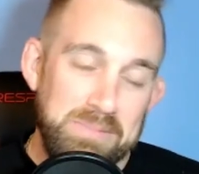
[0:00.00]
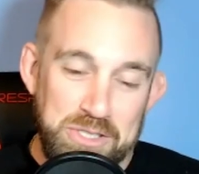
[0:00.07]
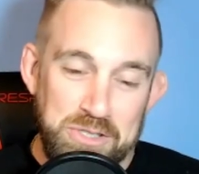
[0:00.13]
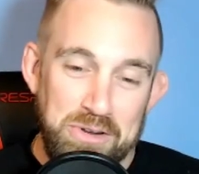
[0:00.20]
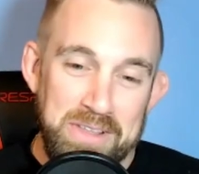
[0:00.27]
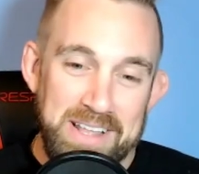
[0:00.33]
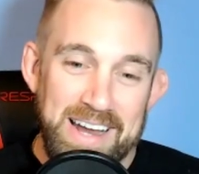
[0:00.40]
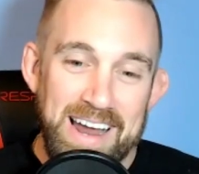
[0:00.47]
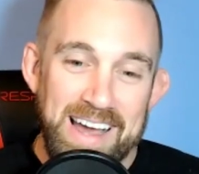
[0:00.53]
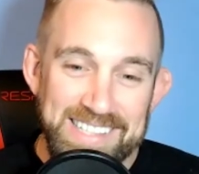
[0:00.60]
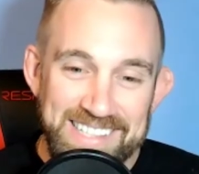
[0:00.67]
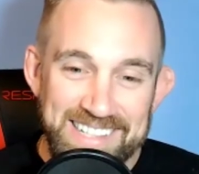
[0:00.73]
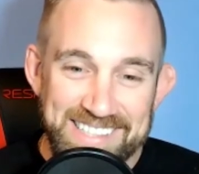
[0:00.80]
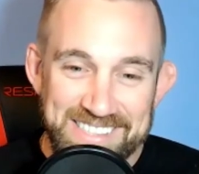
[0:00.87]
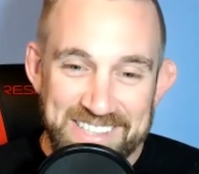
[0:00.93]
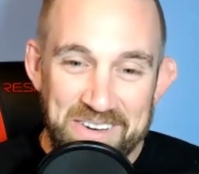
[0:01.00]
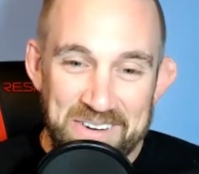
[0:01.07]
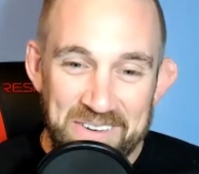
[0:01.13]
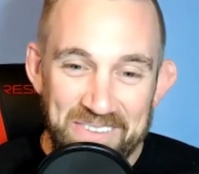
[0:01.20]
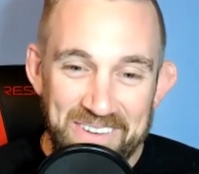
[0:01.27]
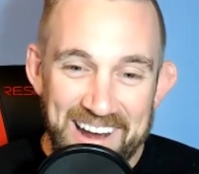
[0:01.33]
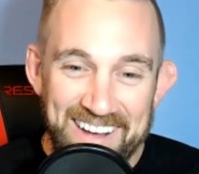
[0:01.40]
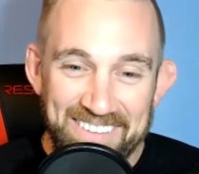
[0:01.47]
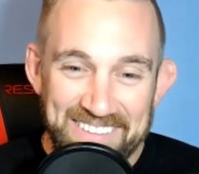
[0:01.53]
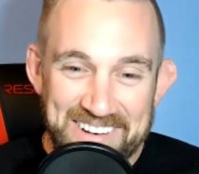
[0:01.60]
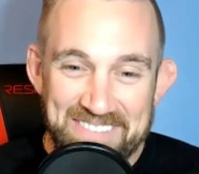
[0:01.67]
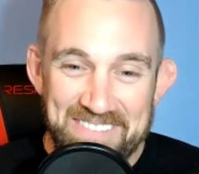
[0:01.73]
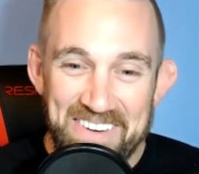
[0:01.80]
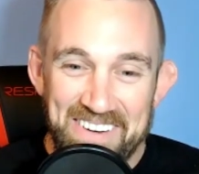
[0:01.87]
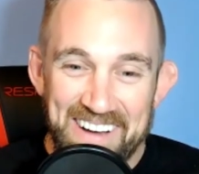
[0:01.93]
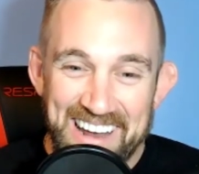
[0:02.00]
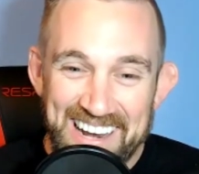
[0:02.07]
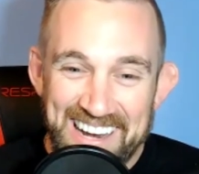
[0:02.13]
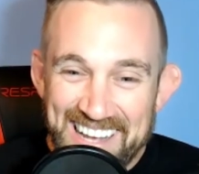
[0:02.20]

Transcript: sure that idea is going around. Come on,